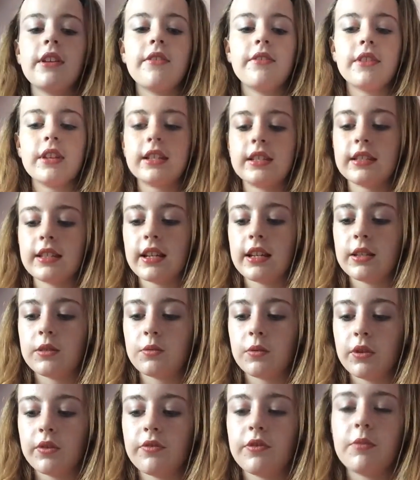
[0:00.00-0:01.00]
then this
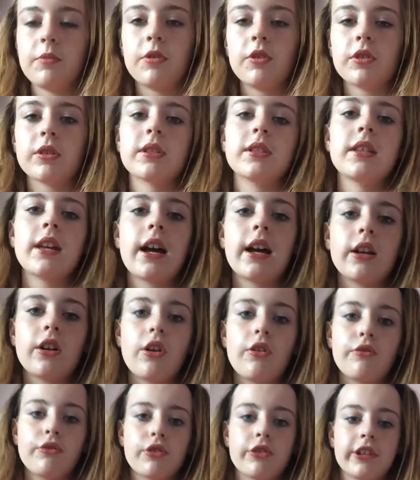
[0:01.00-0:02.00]
is one of the books that I
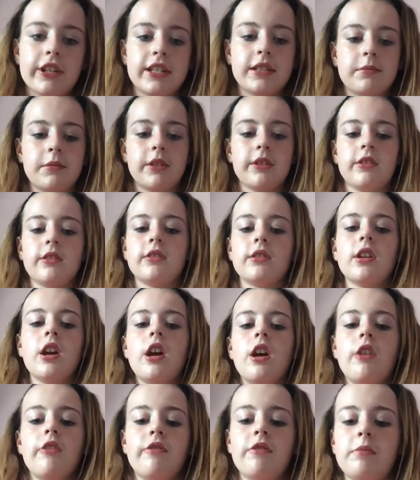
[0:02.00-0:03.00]
got for Christmas
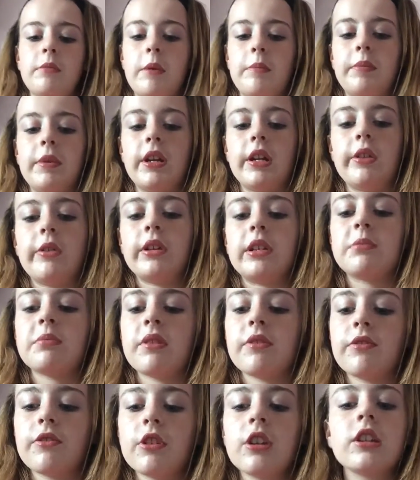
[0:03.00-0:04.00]
for my piano. It's
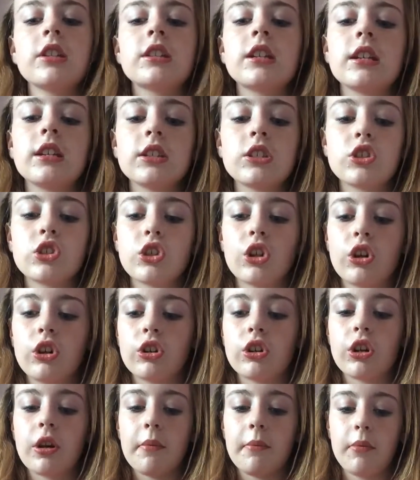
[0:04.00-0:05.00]
my first
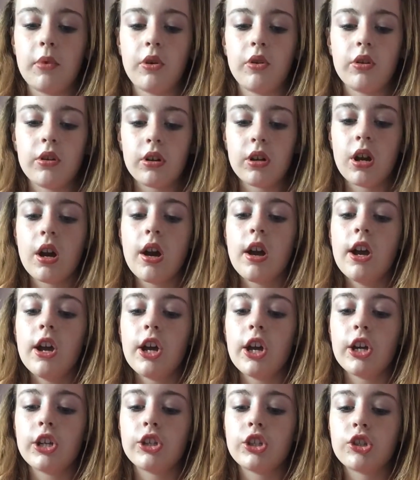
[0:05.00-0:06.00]
song book,
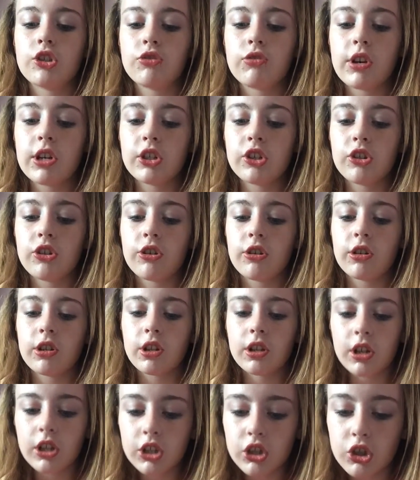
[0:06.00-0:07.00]
a treasury
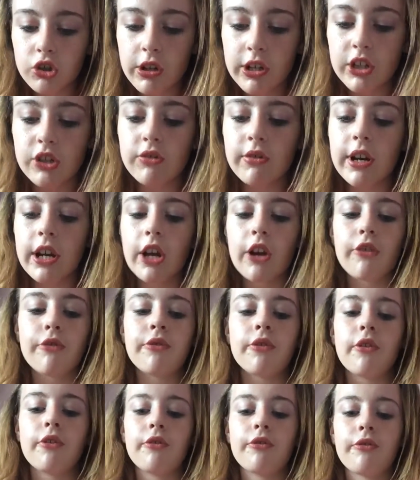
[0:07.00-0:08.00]
of
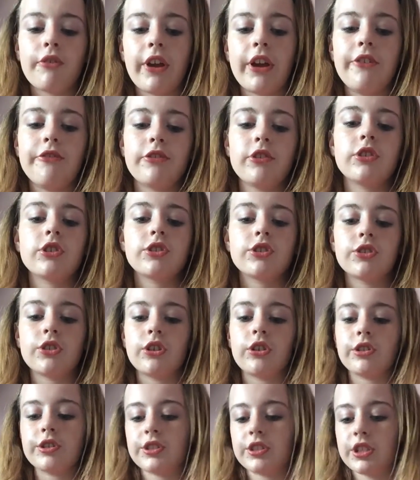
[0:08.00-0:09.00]
favourite
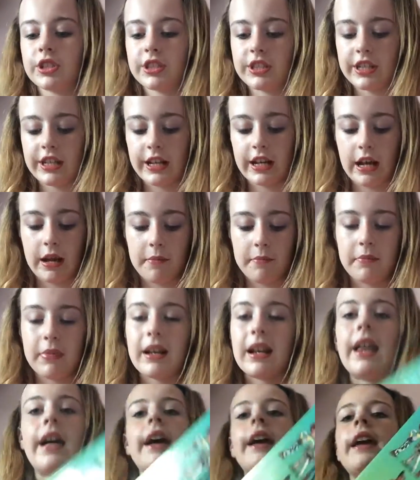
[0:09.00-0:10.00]
songs to sing and
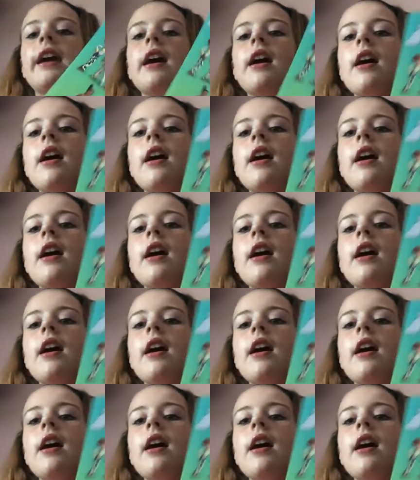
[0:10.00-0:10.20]
play,